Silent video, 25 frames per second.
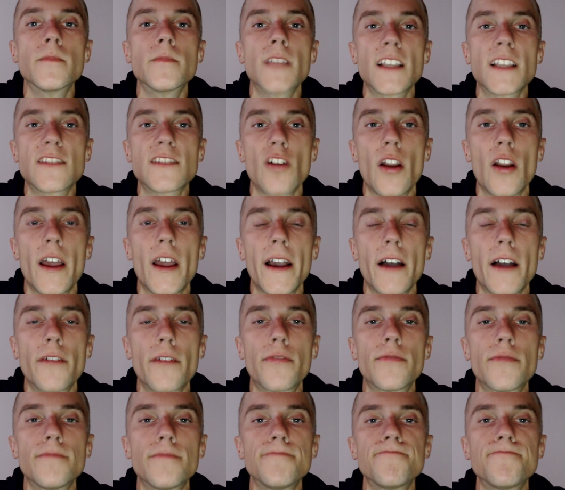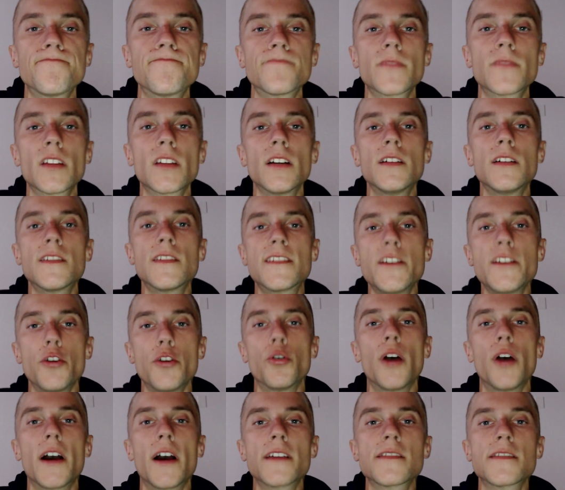That's all I have. See
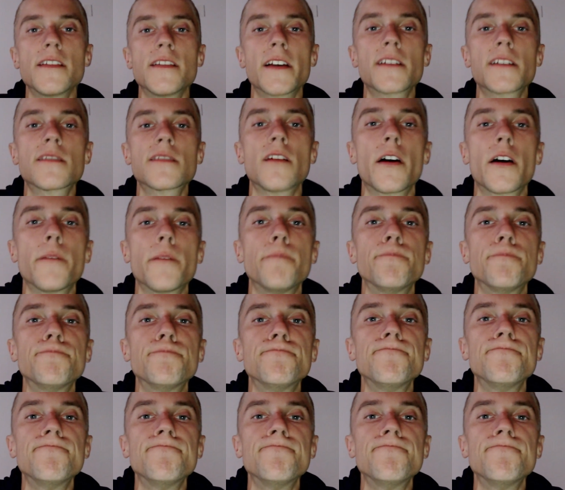you guys next time.